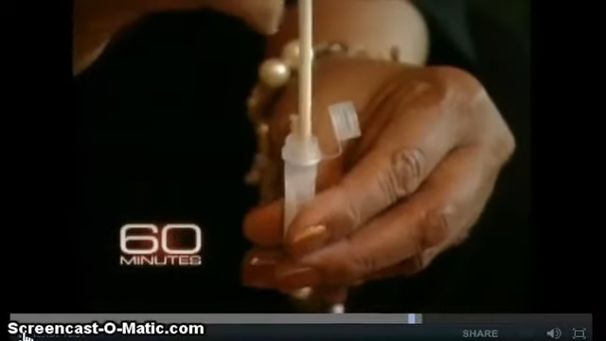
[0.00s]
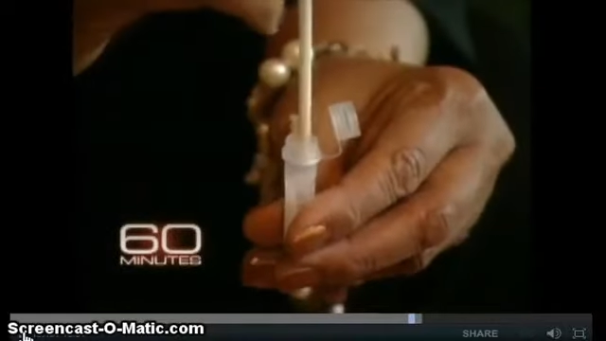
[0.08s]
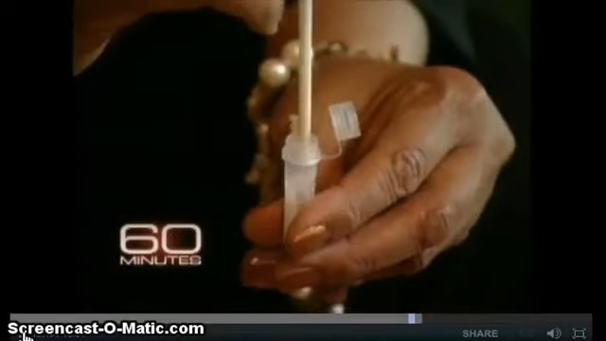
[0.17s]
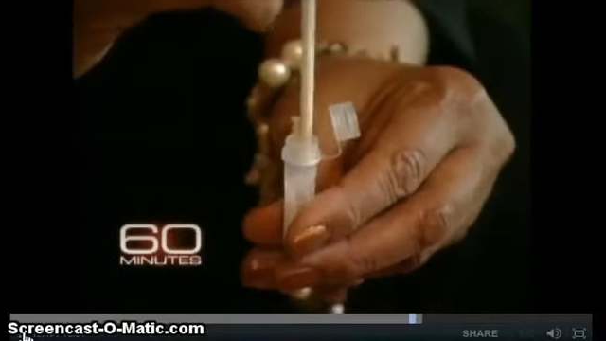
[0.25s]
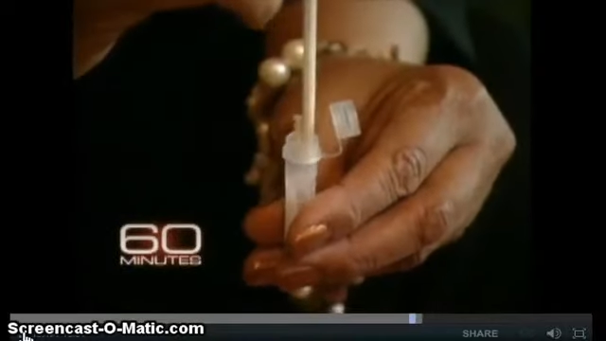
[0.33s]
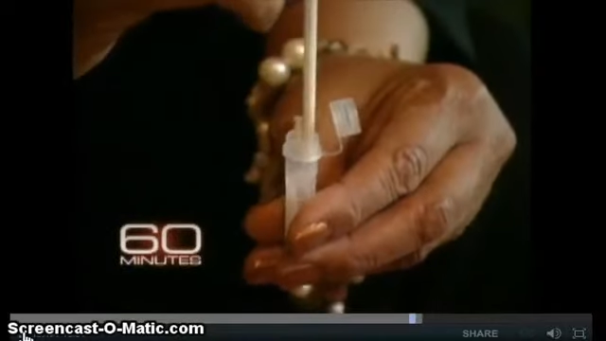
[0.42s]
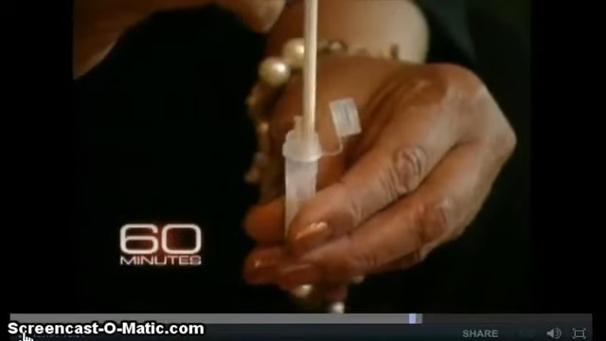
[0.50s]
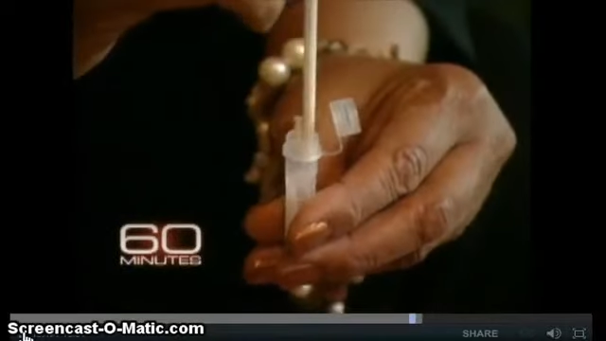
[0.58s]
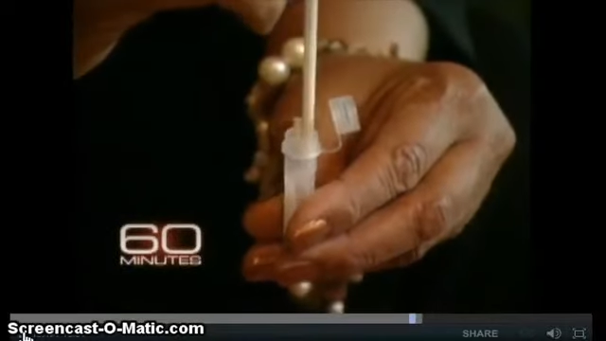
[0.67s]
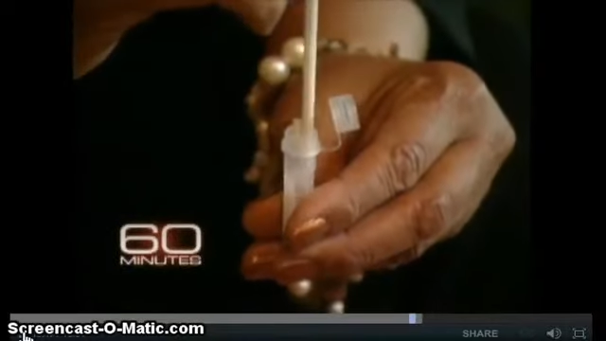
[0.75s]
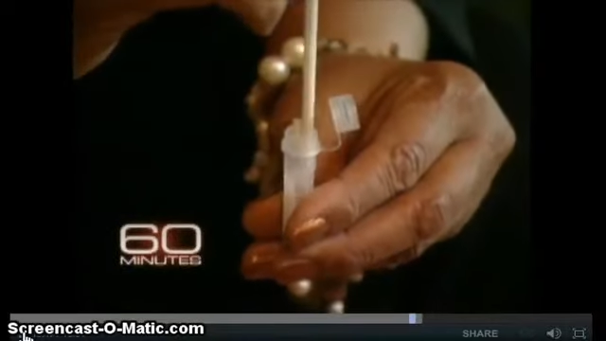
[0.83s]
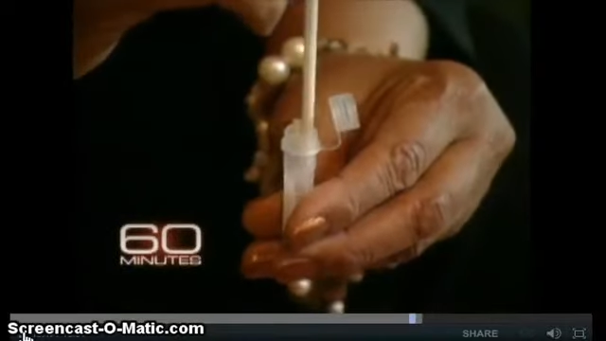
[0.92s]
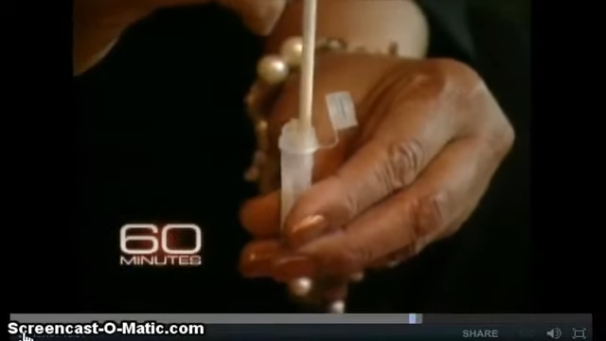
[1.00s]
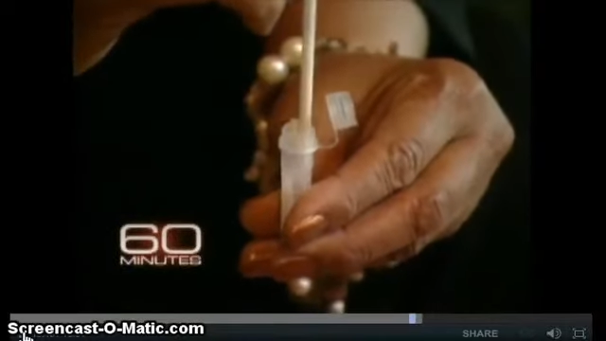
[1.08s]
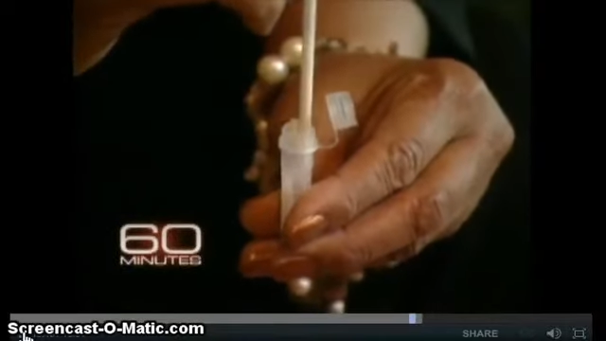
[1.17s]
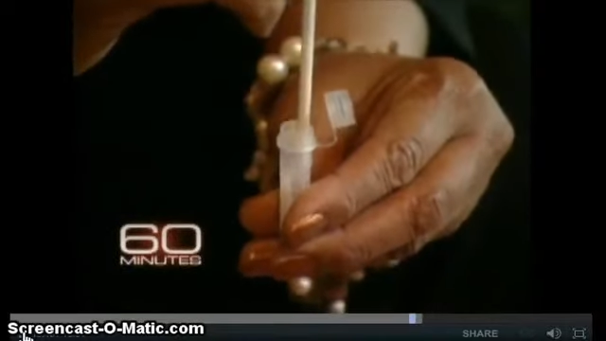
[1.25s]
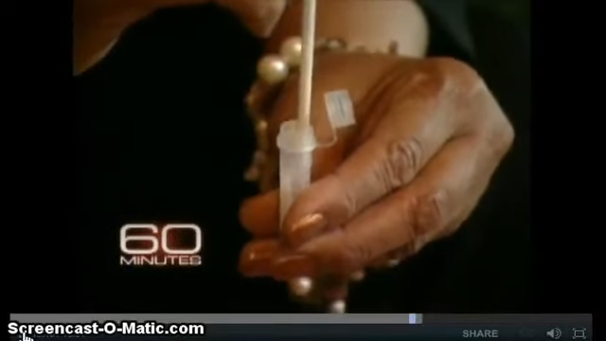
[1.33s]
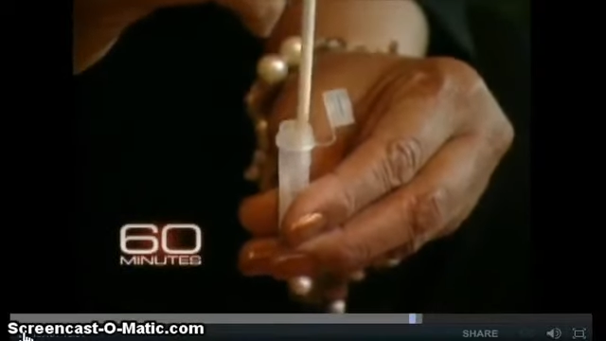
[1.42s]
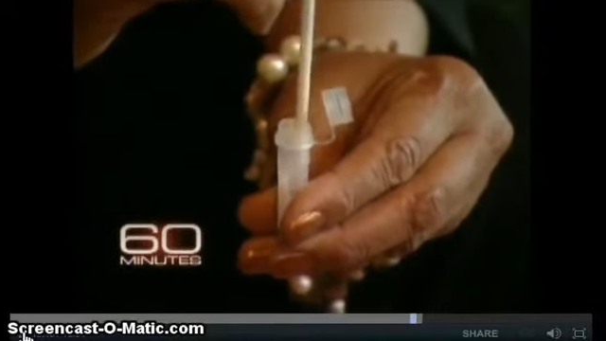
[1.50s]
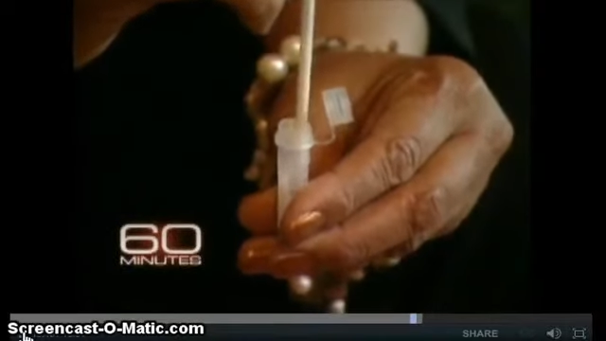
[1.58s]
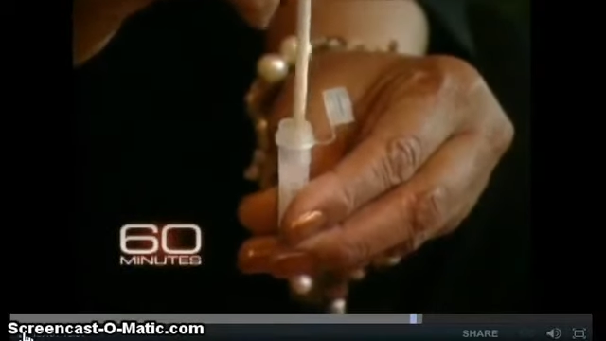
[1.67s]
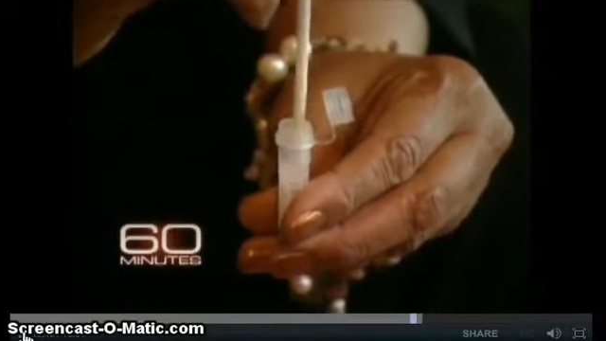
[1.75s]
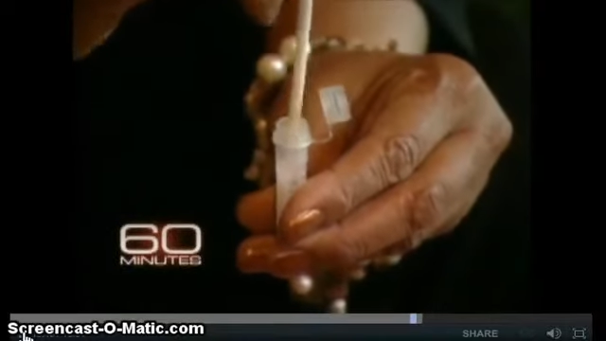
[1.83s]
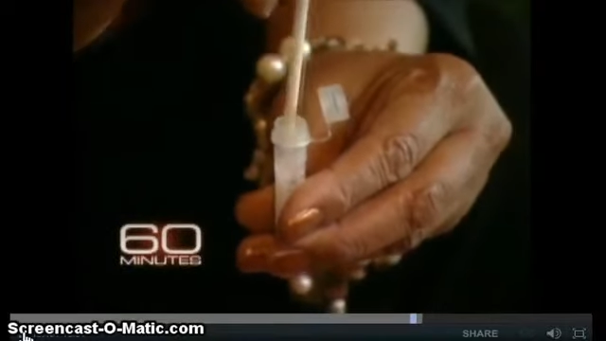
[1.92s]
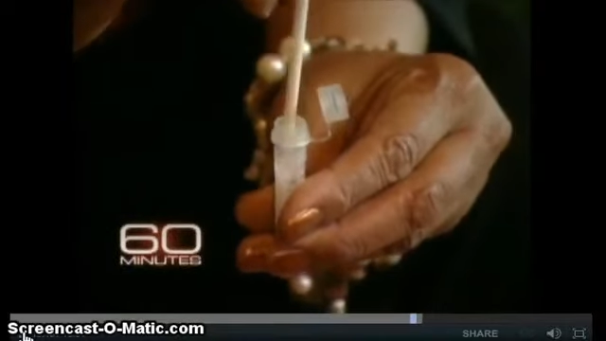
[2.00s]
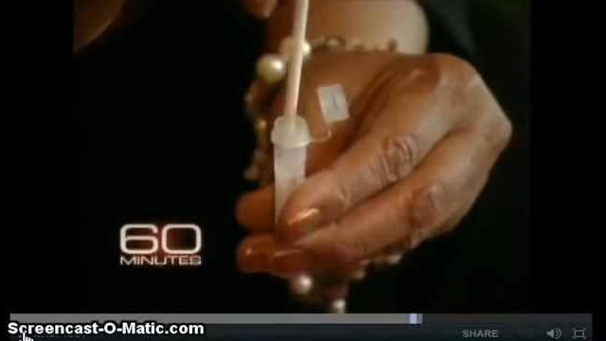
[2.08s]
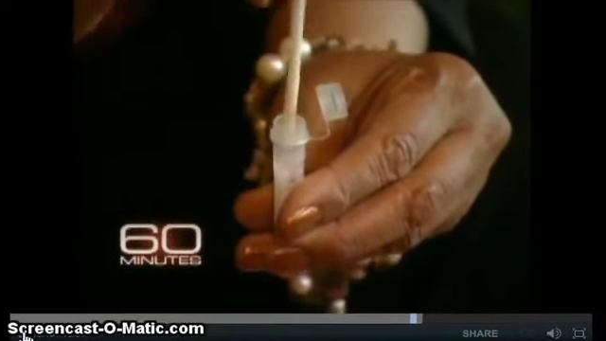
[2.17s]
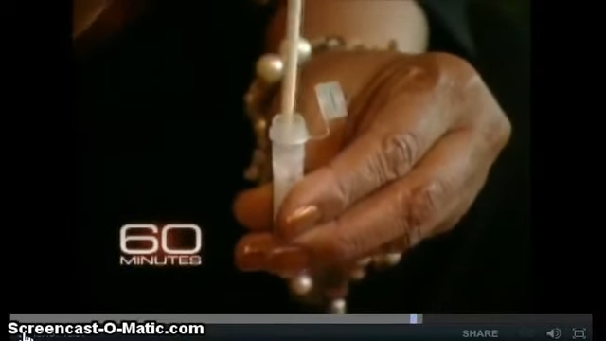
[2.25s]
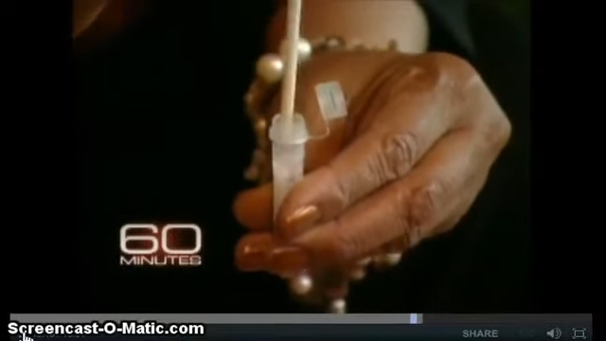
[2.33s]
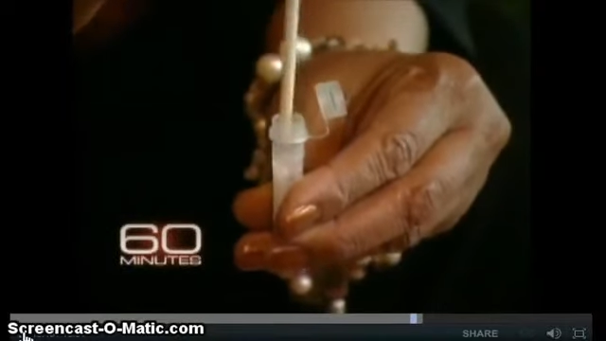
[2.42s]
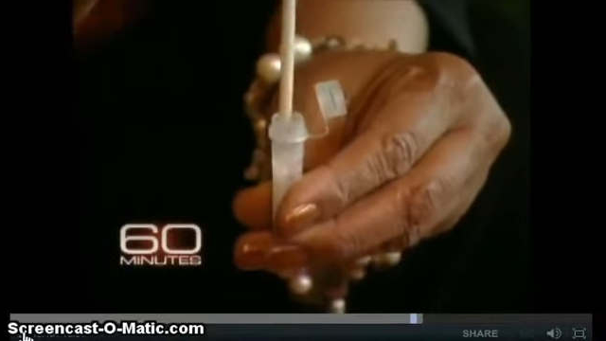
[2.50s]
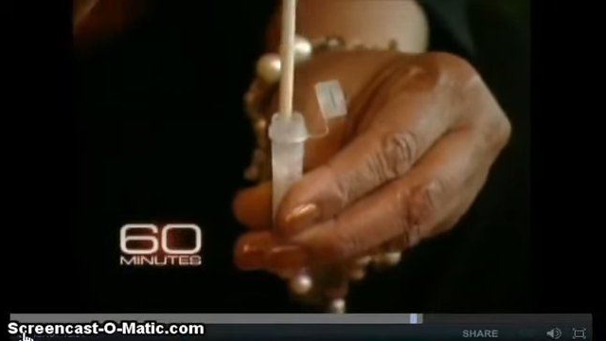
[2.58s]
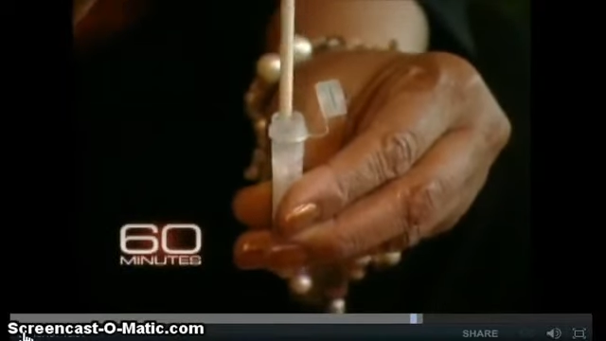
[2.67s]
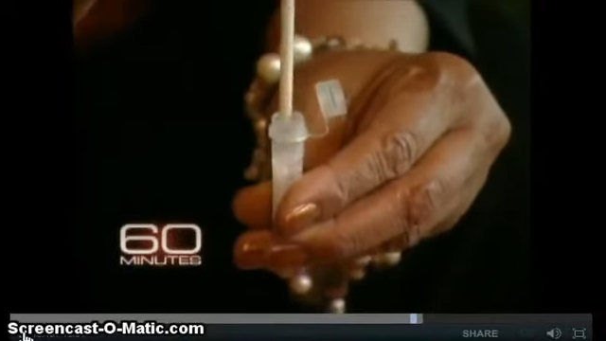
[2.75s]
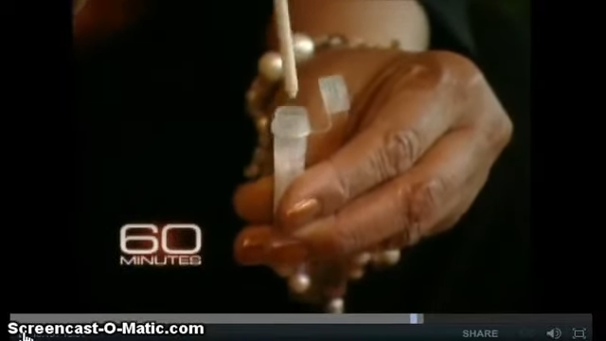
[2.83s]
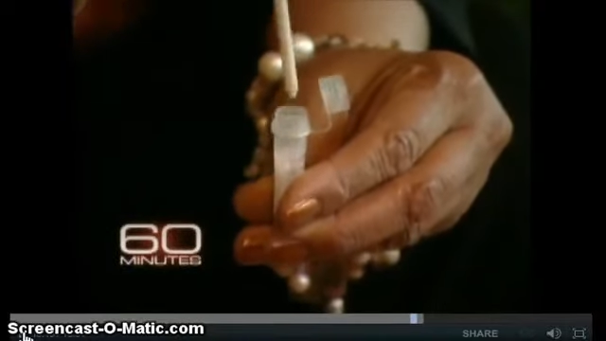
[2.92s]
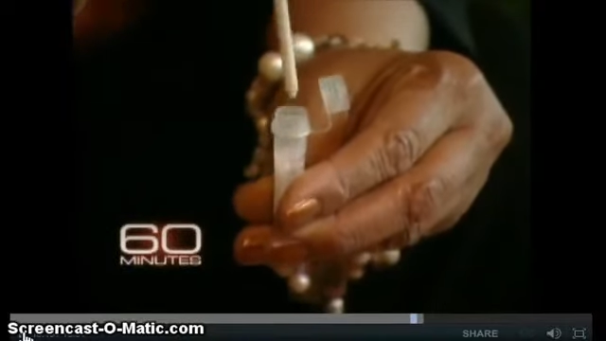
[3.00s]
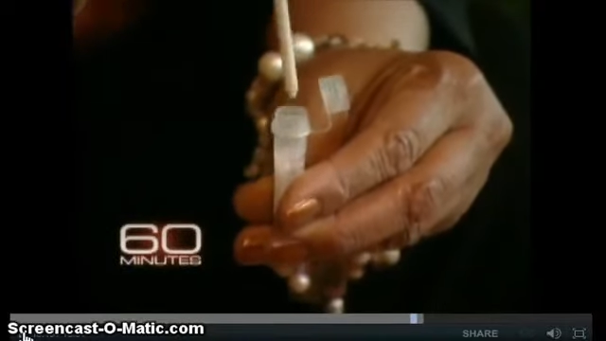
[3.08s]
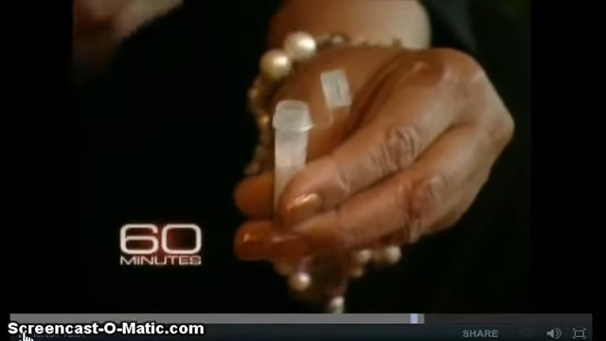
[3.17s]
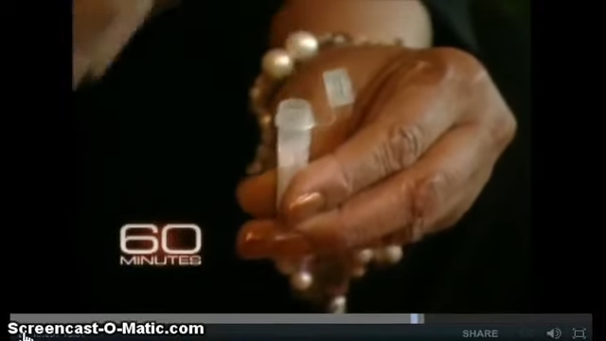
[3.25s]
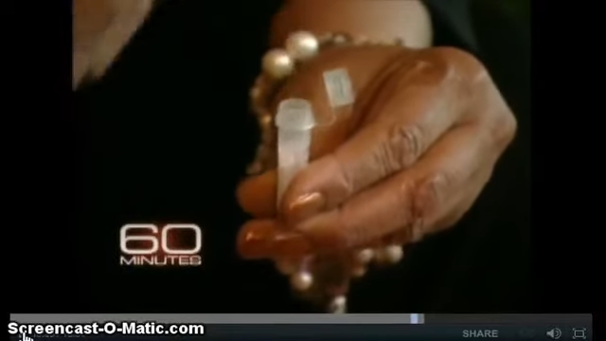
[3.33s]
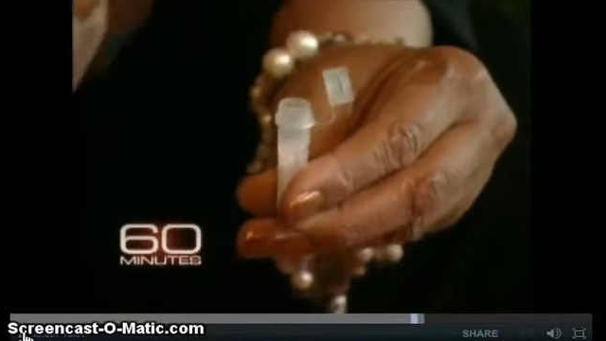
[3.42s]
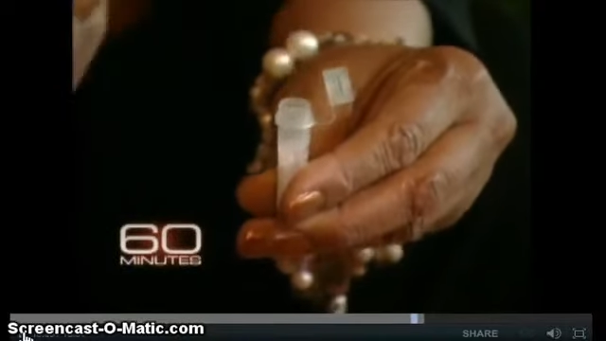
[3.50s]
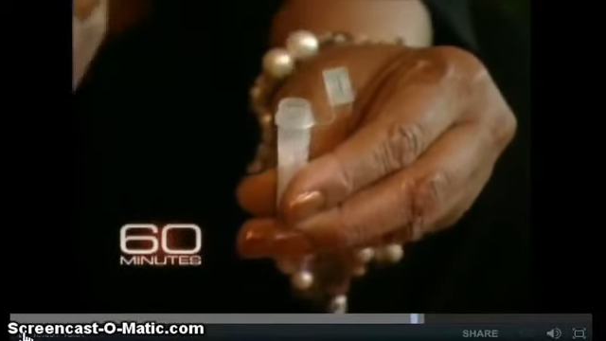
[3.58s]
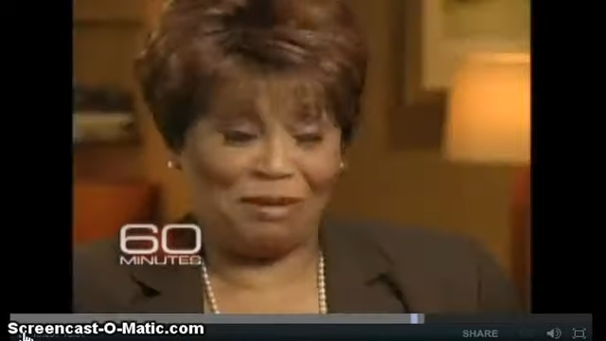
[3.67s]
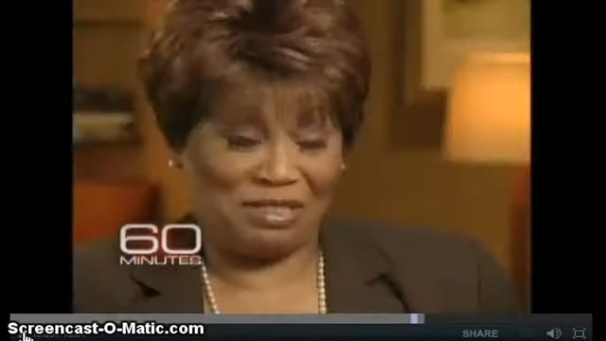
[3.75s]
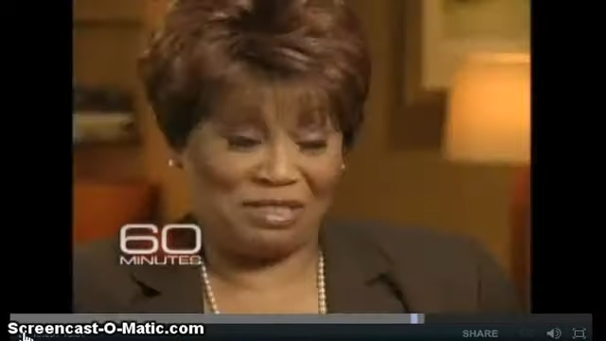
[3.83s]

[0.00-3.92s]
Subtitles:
No face is visible, so there are no lips to read.